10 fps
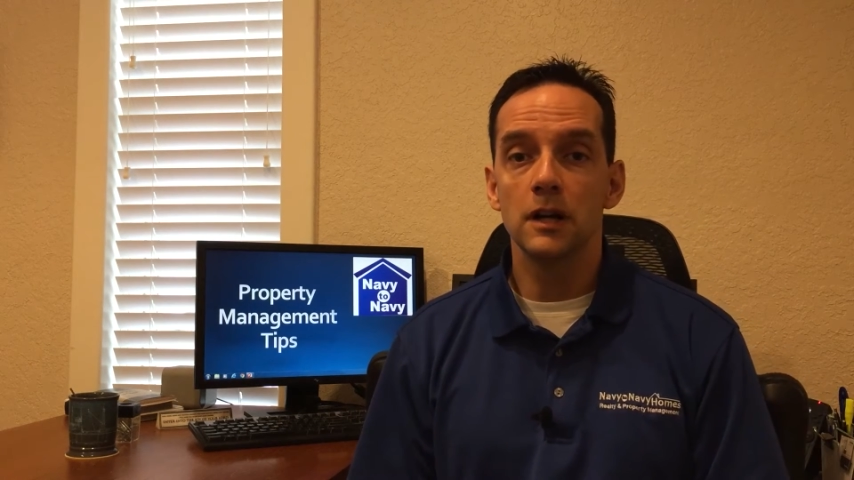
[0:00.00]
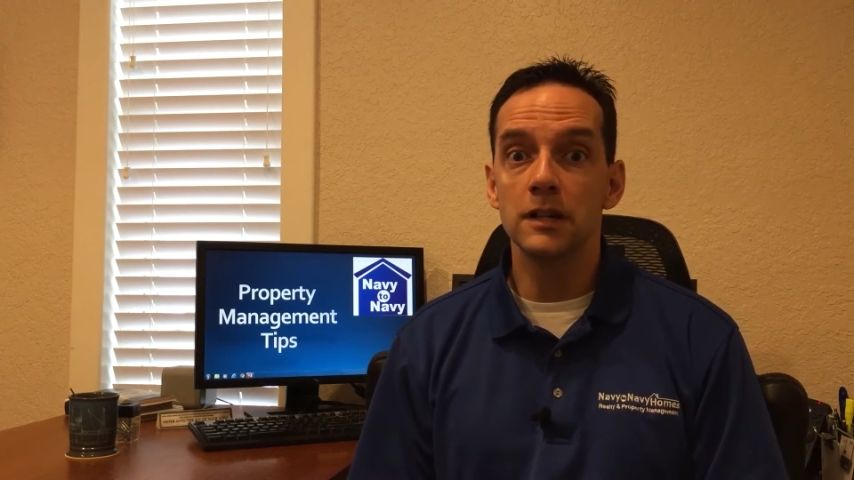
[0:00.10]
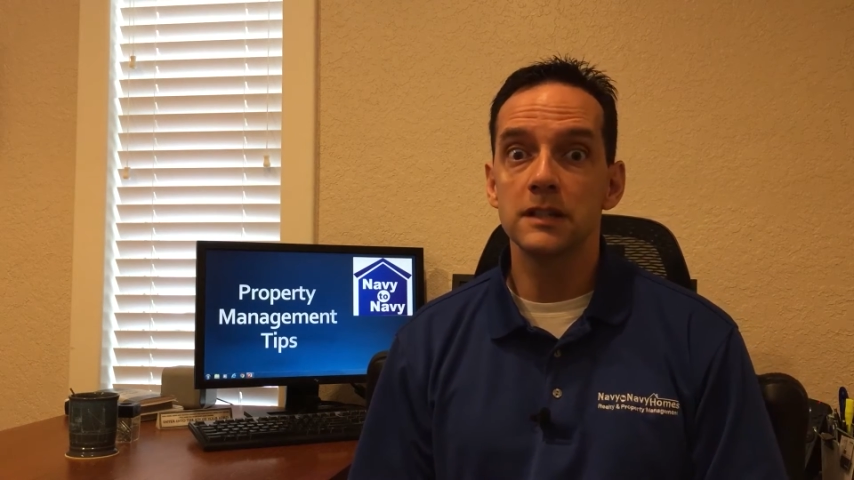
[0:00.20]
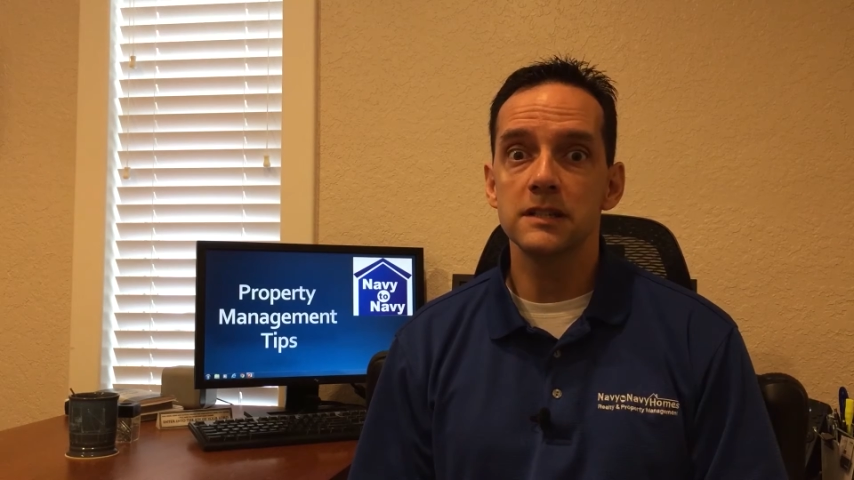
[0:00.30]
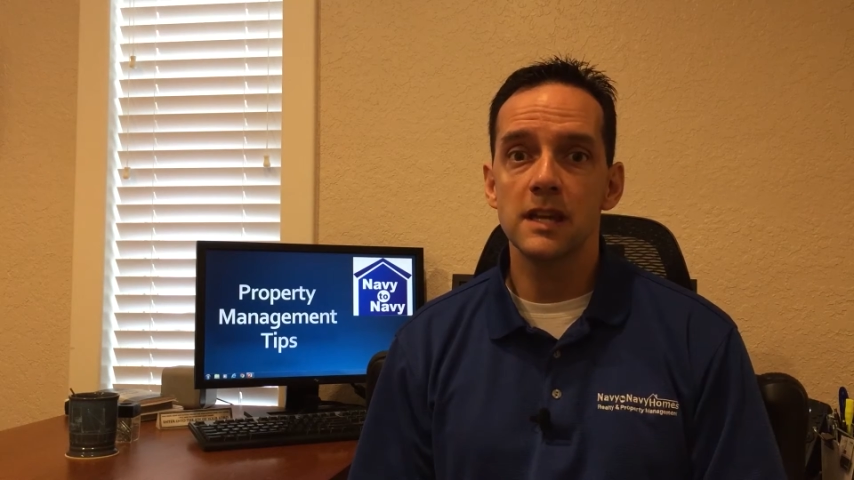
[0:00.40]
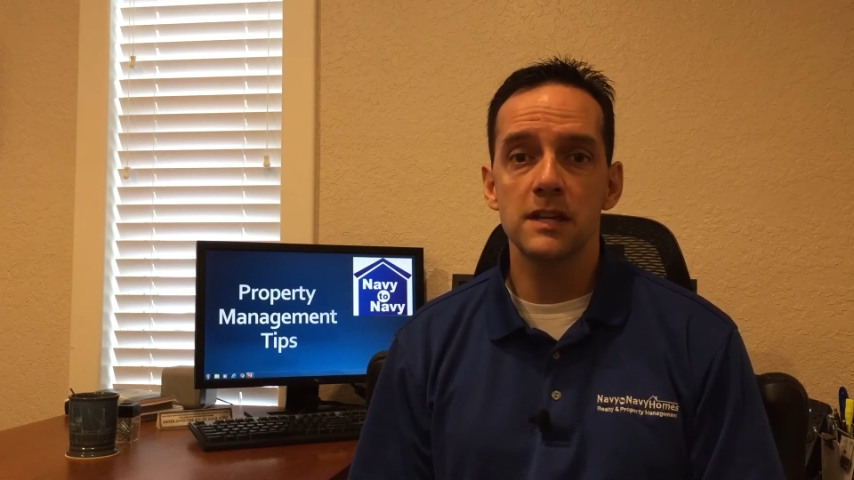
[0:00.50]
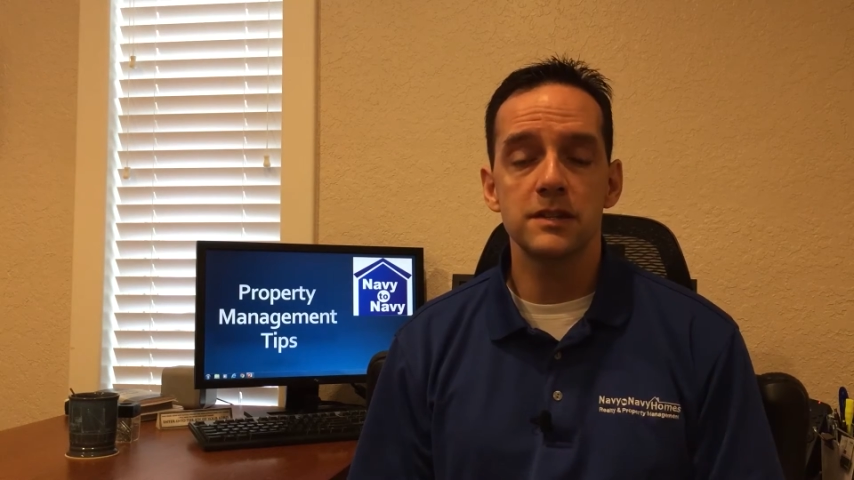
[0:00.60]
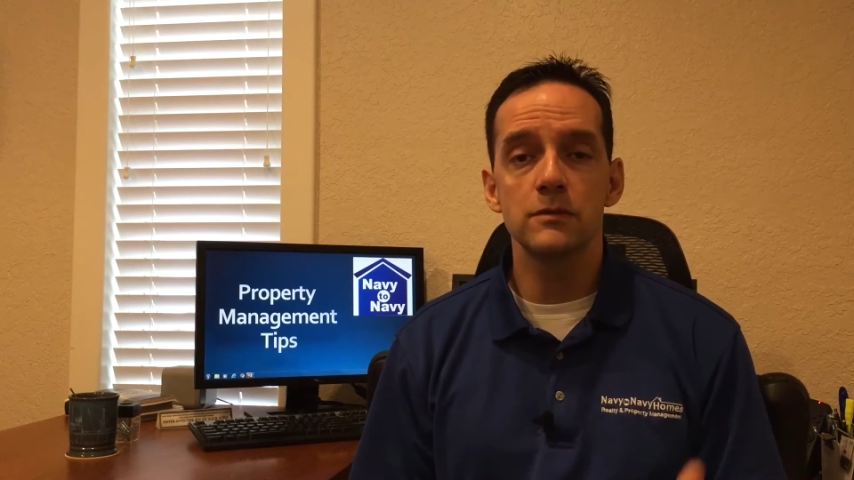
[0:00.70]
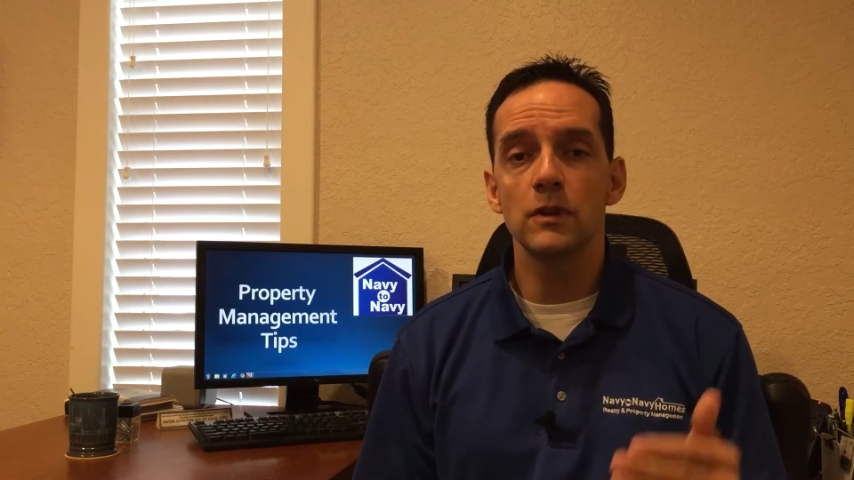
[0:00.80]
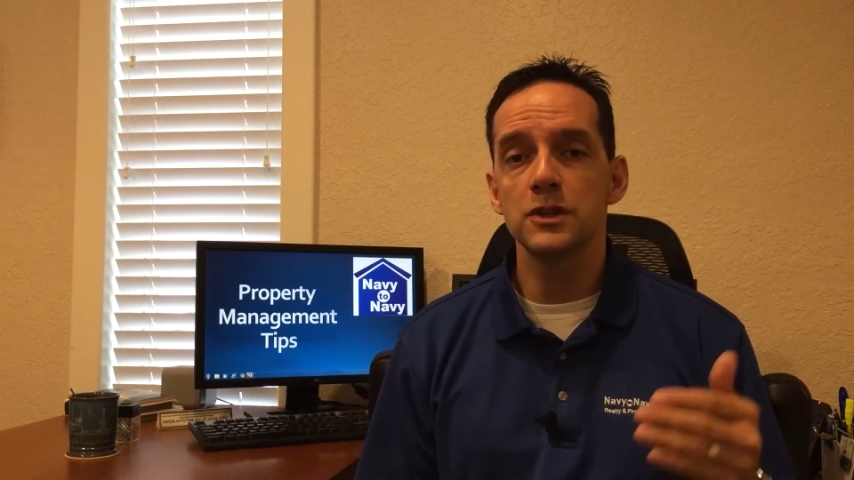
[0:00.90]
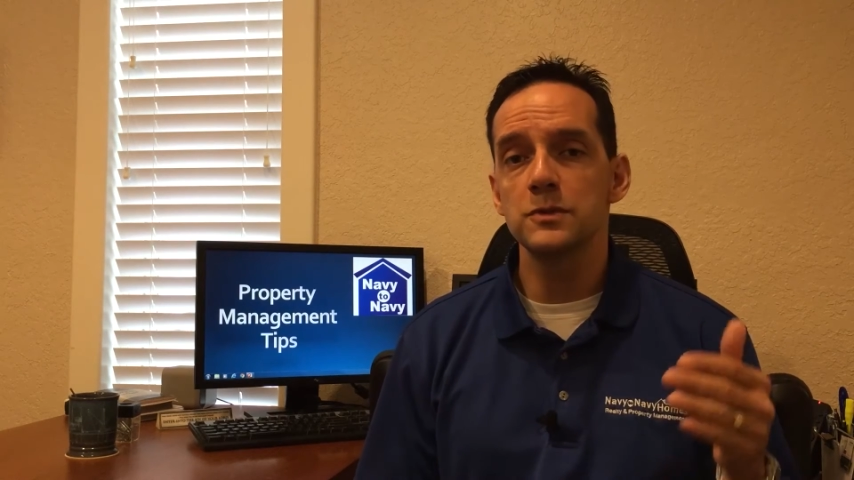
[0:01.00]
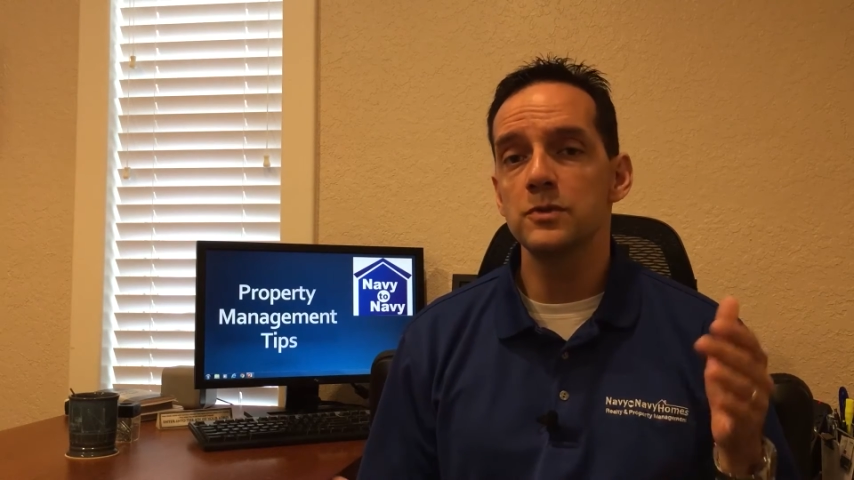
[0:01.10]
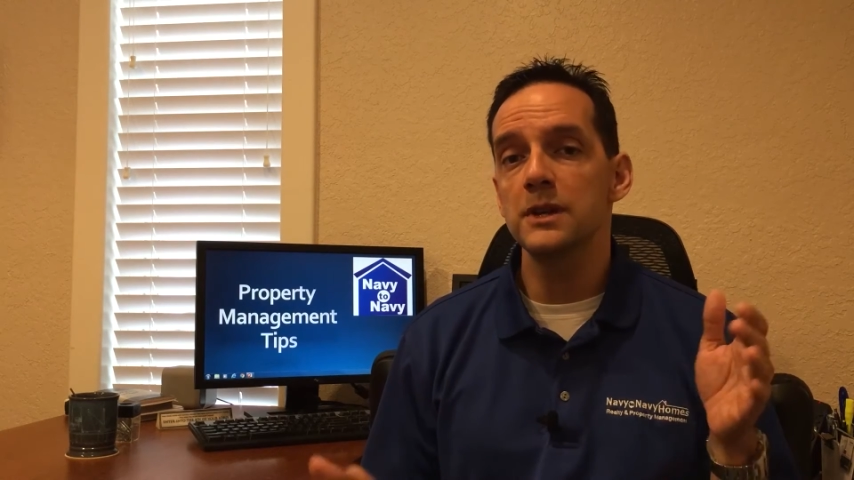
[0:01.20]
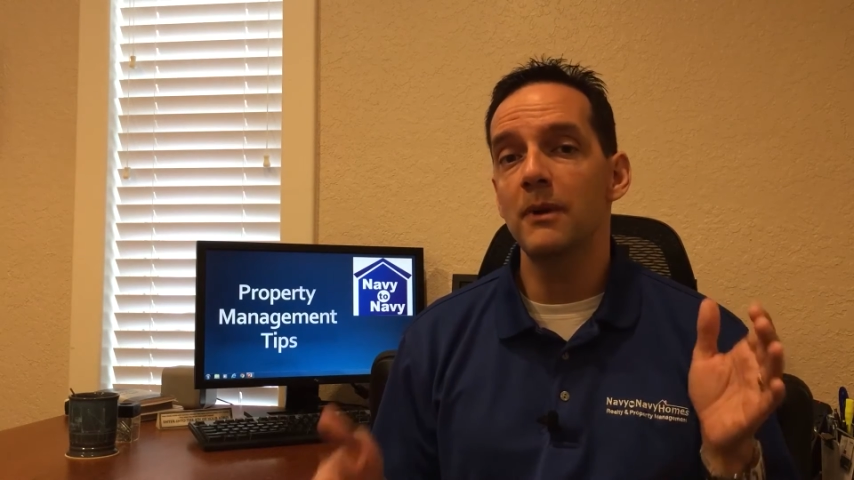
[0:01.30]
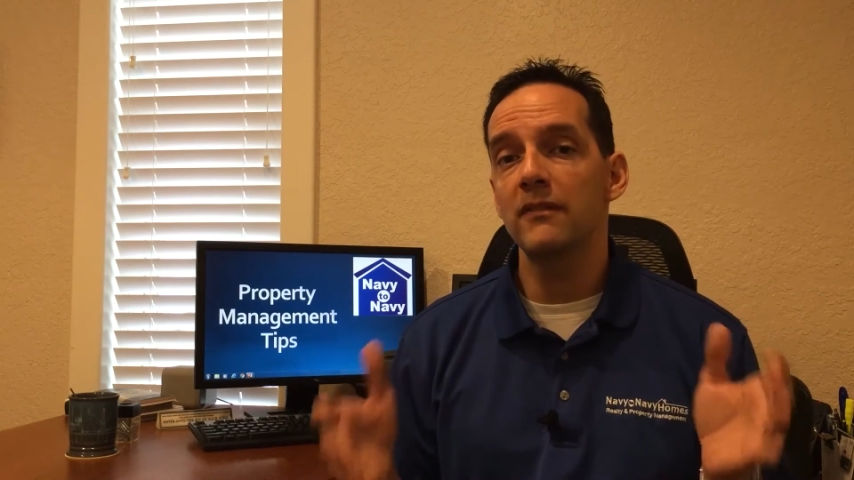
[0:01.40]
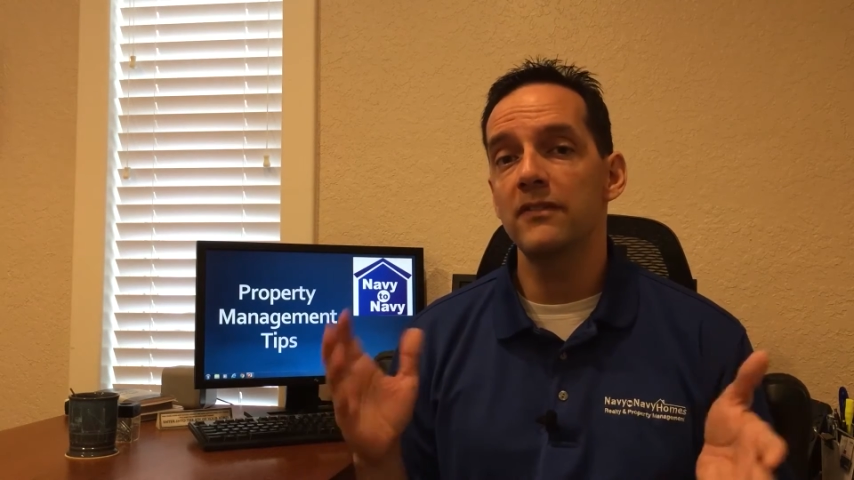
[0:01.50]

uncontested runs between about